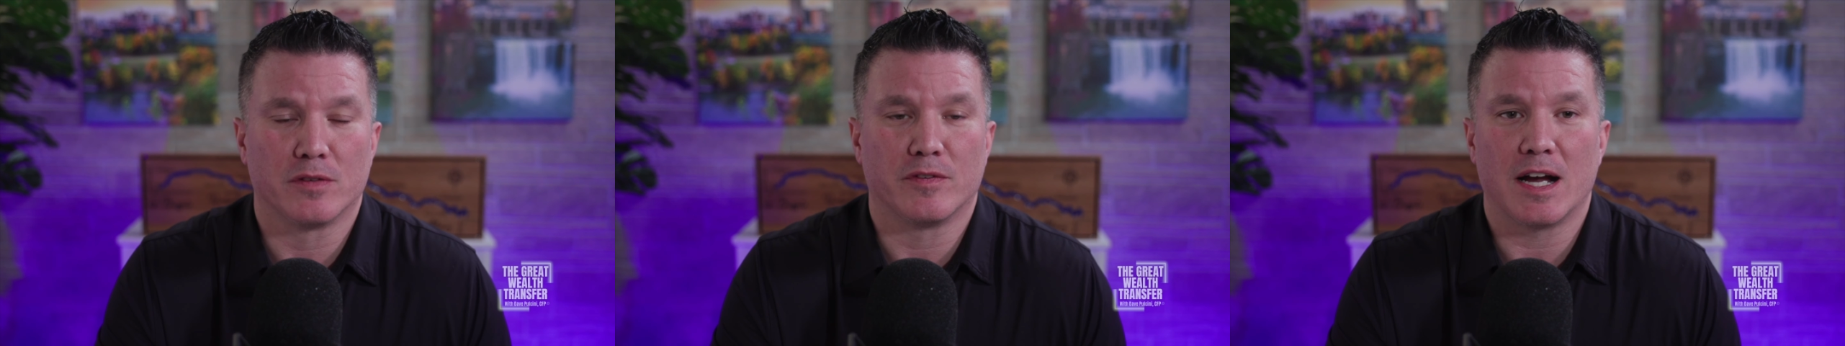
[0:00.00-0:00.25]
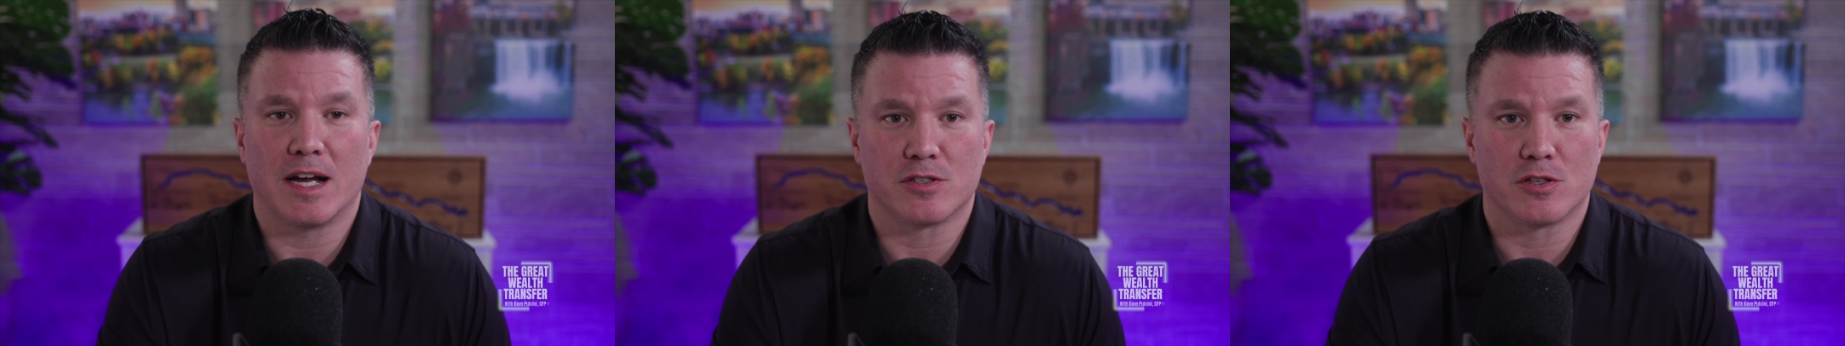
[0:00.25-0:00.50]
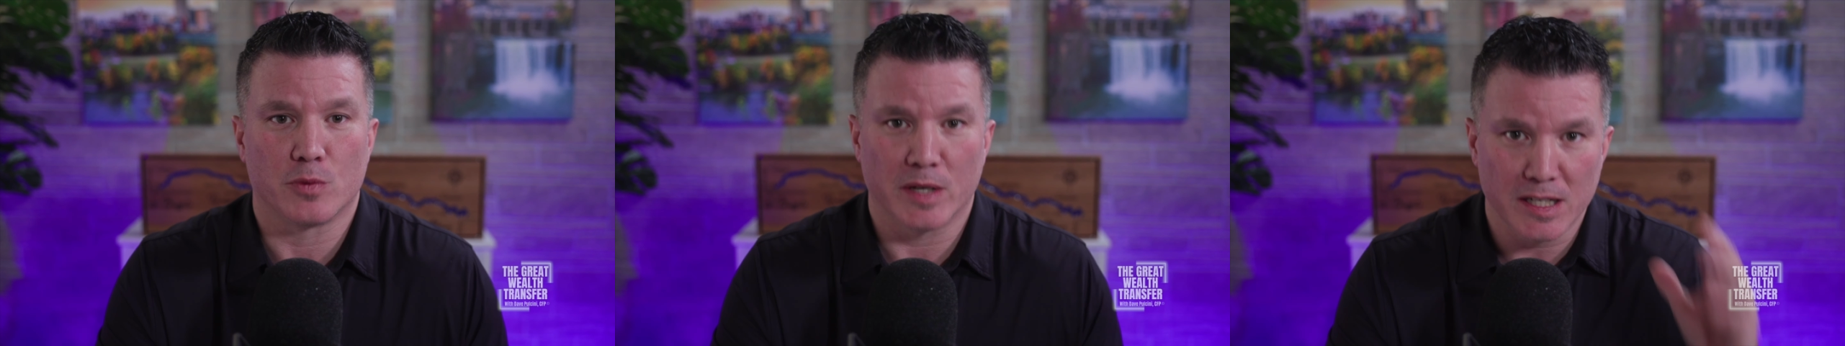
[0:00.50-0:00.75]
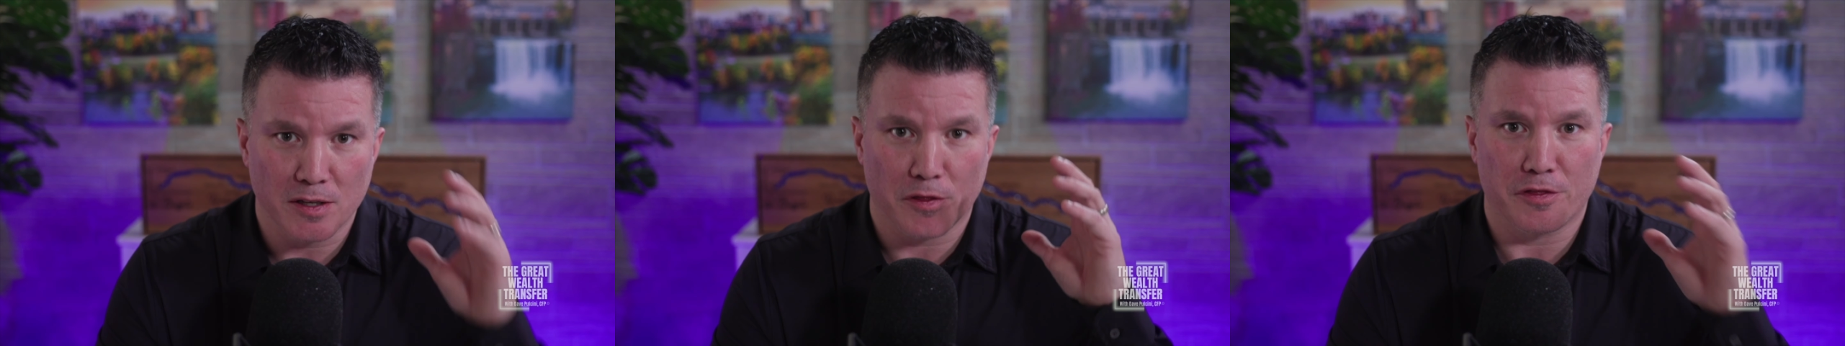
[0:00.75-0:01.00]
advisors. We
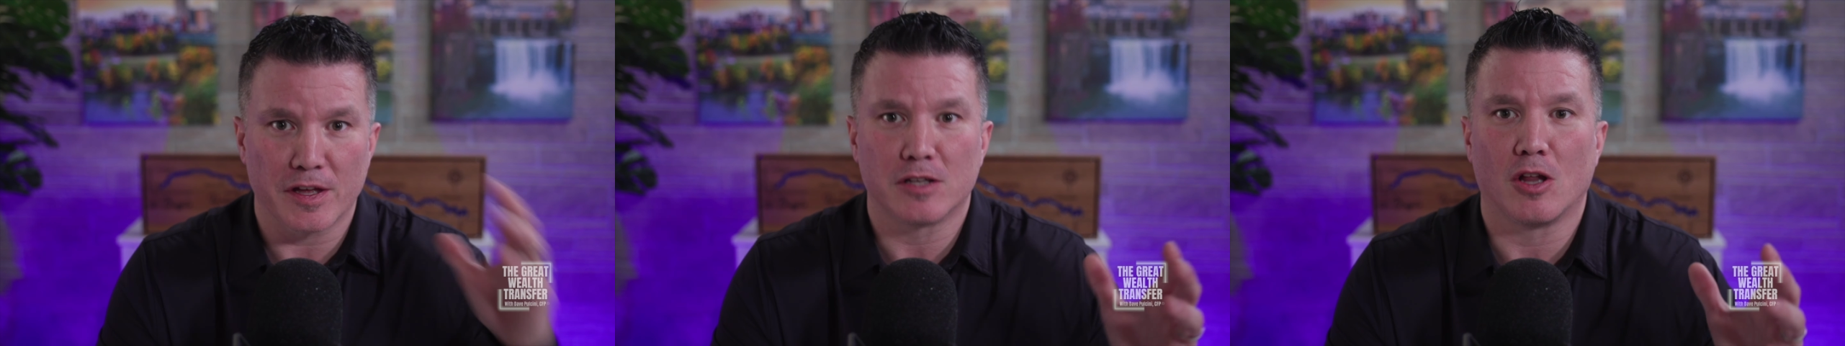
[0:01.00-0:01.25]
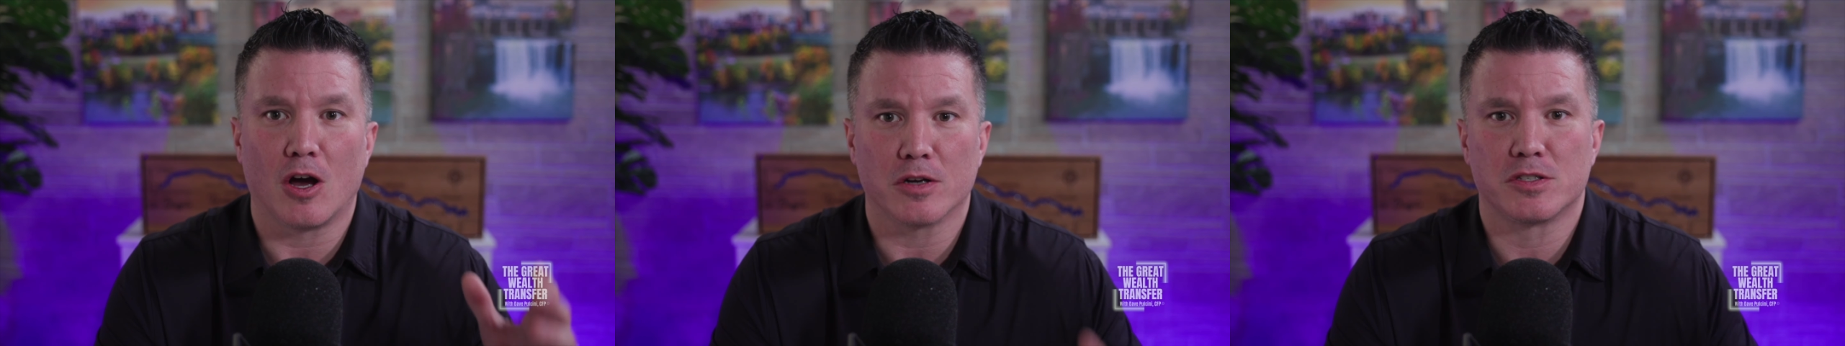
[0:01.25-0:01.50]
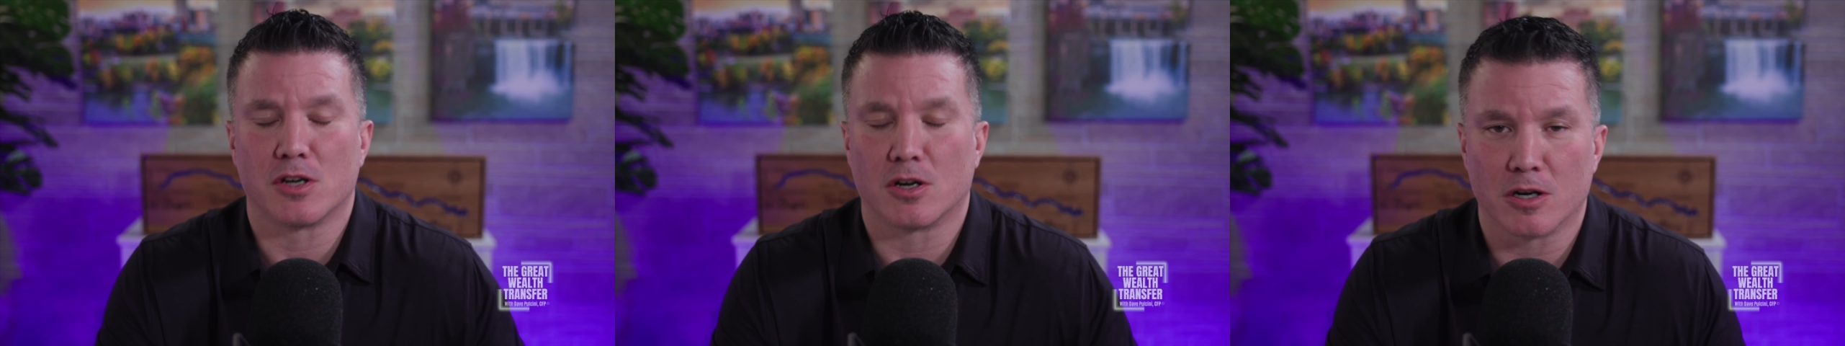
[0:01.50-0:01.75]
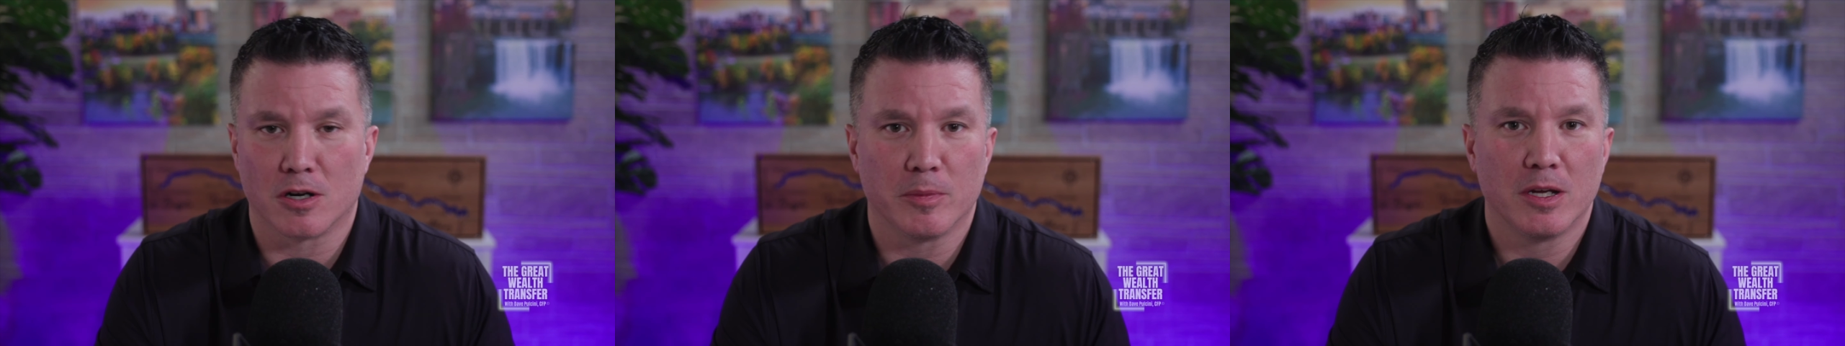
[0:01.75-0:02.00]
need to think long
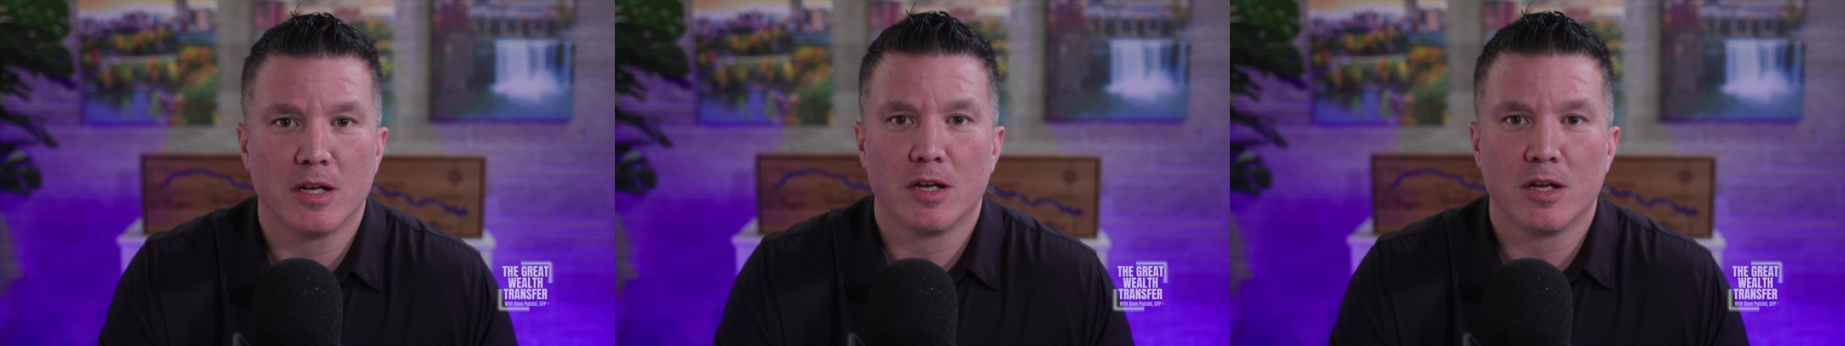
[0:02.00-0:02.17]
term.